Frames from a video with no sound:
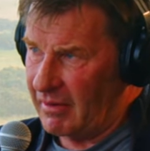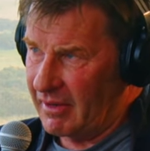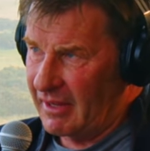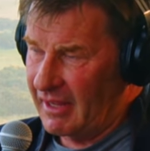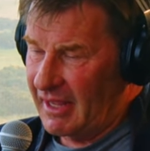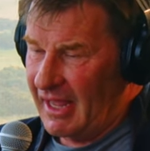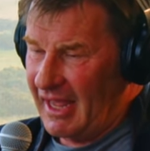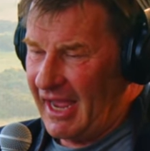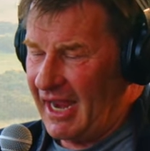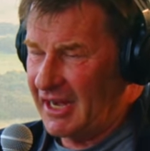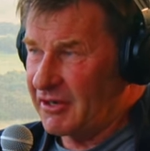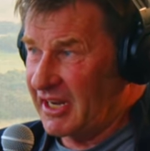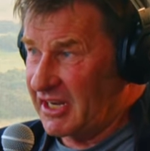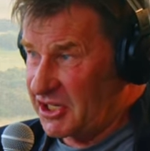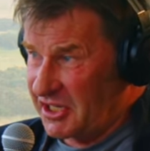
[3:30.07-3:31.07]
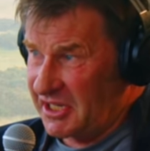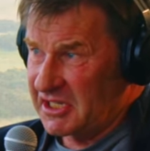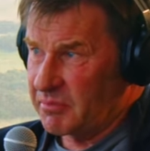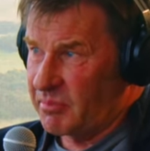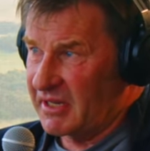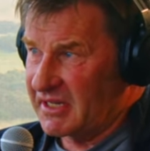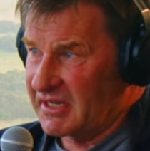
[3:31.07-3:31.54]
Yeah, and you get shin
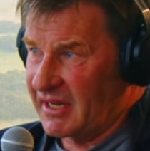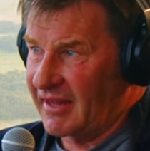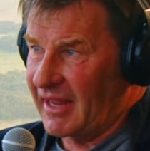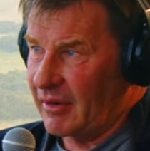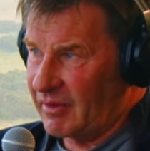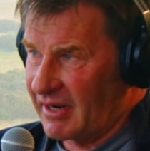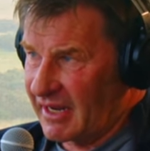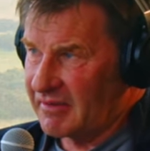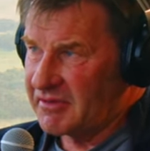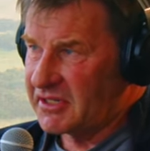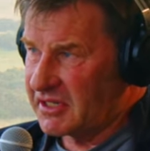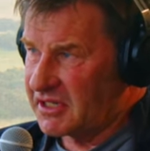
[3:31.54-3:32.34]
splints there. That one gives you the